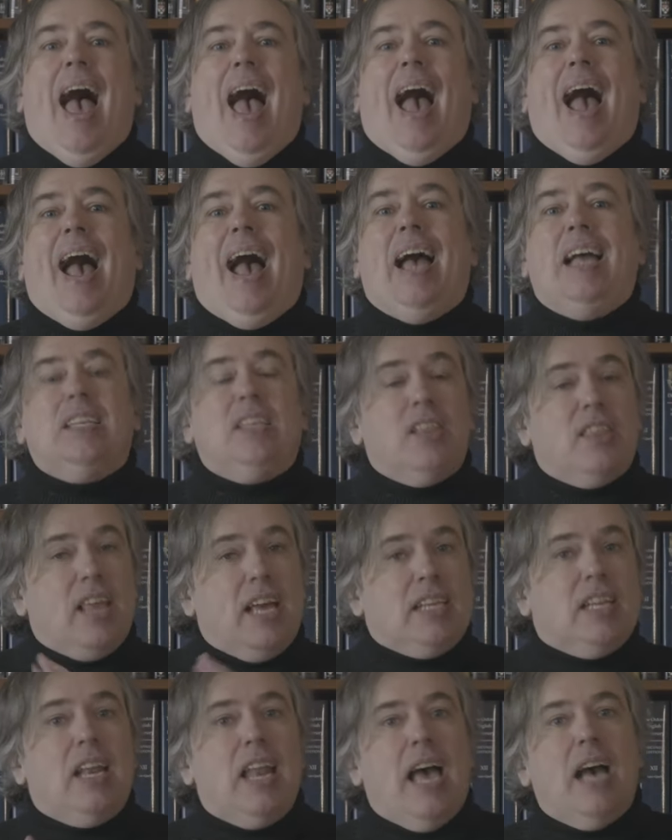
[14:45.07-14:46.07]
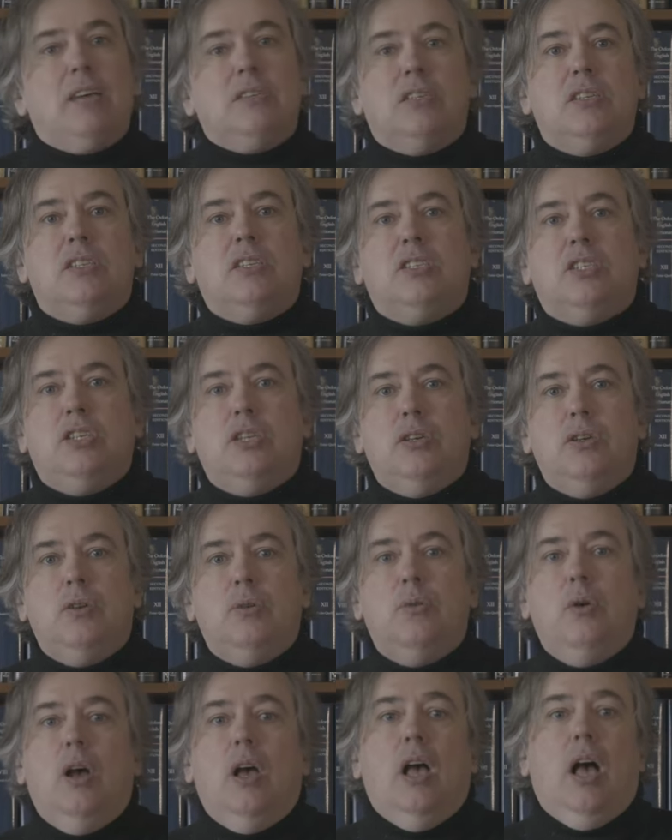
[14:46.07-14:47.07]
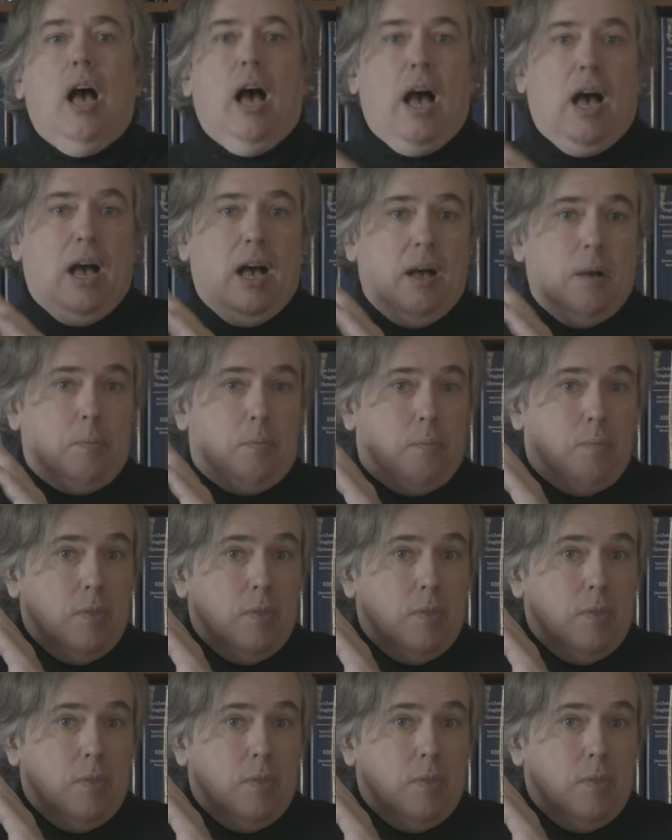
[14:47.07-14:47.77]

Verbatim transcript: and that allows us to uh,